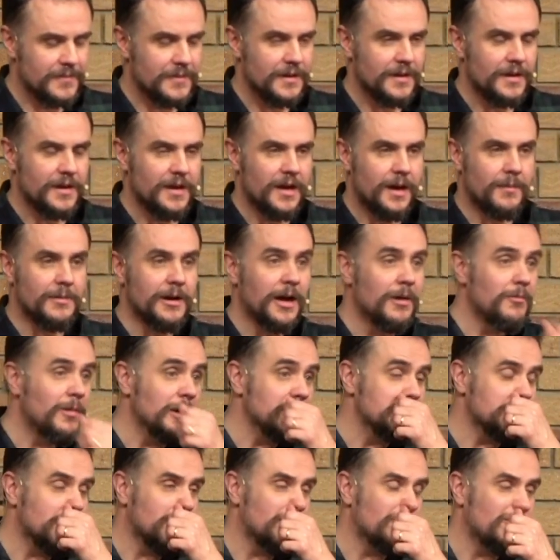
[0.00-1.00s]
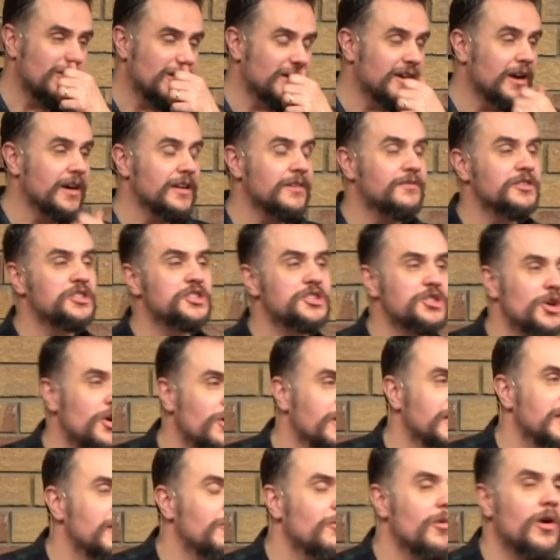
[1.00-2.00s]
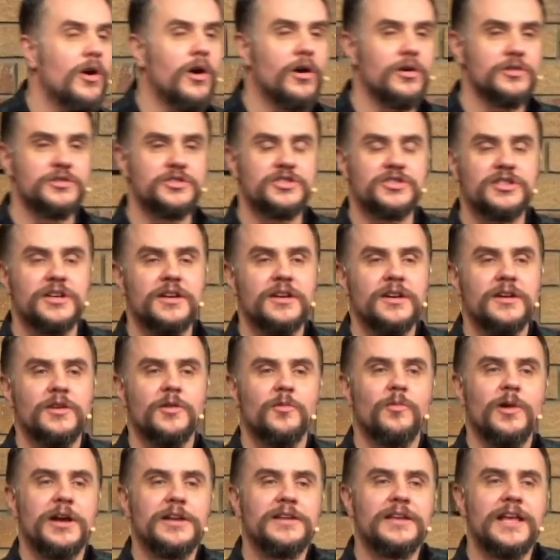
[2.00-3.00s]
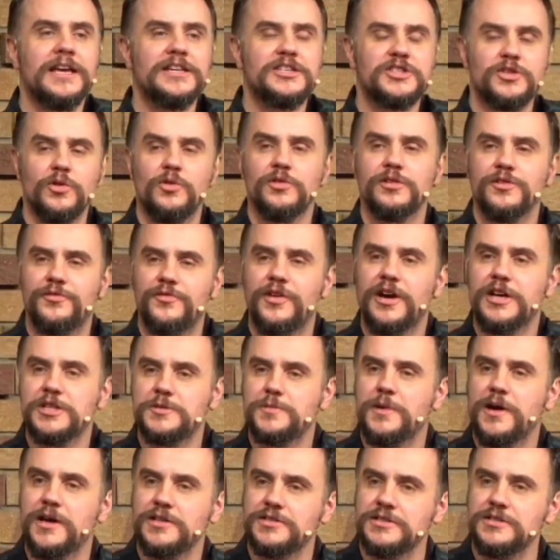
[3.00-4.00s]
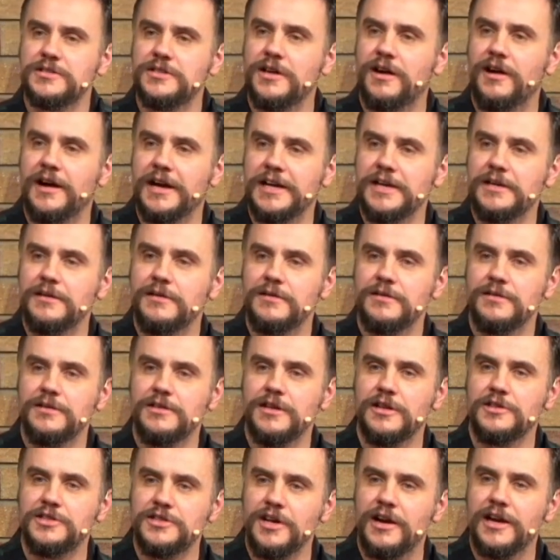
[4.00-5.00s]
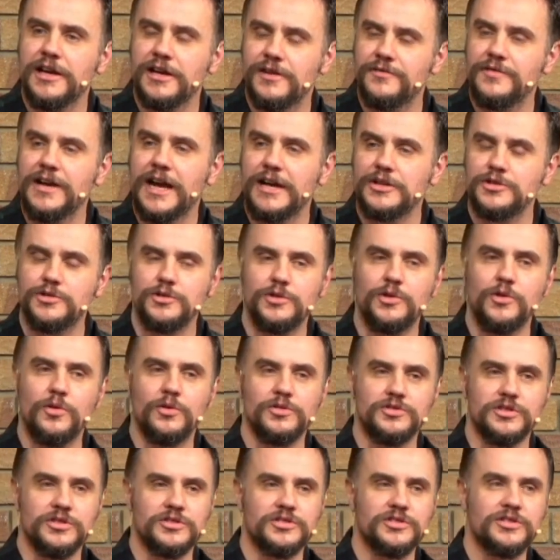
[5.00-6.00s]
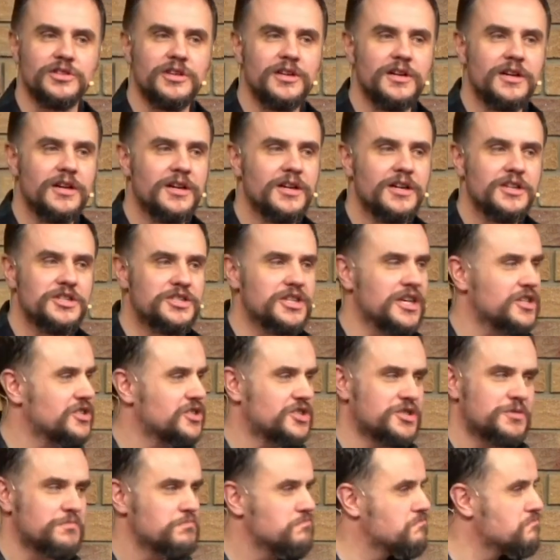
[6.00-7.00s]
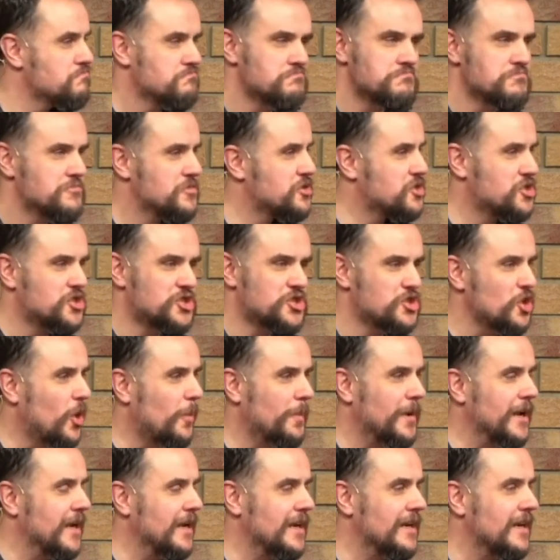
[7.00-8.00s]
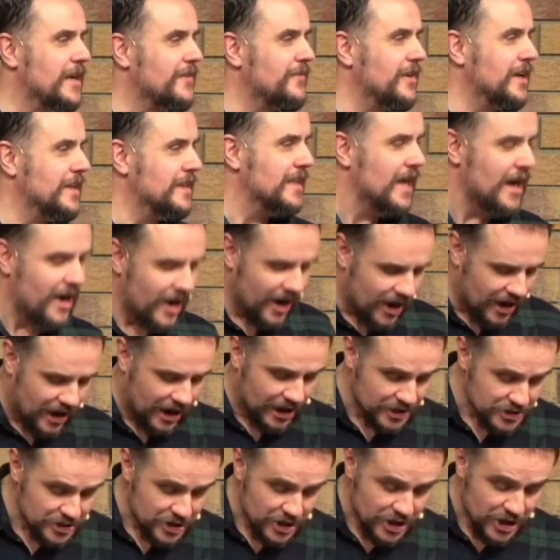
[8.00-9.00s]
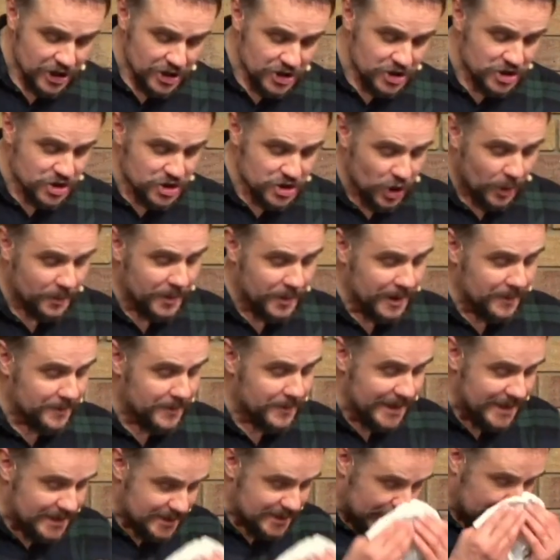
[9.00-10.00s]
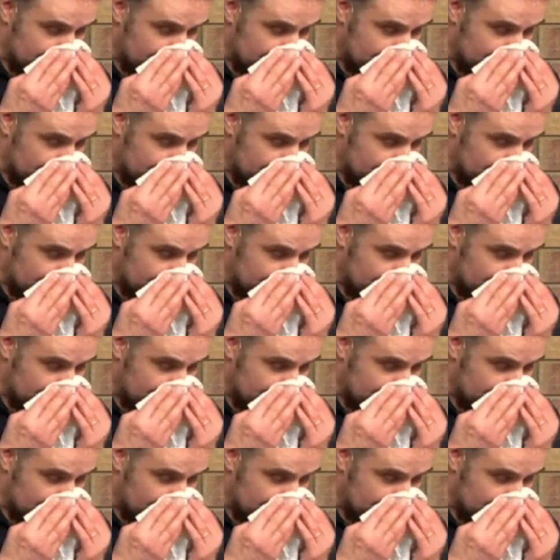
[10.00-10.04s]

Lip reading: I mean, I wonder what kind of a shock it was when they saw the first person die, dying of natural causes, just stopping living, their heart stopping beating.